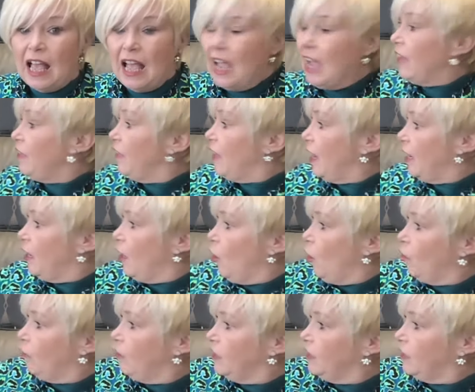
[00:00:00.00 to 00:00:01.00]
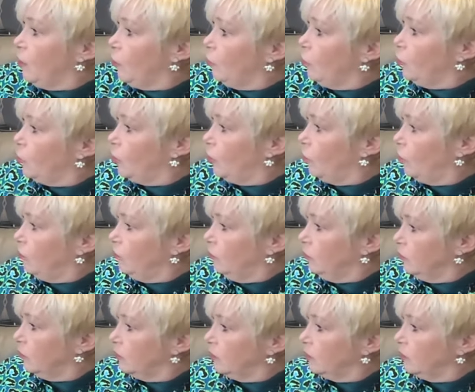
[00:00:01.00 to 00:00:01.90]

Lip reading: And then horizontal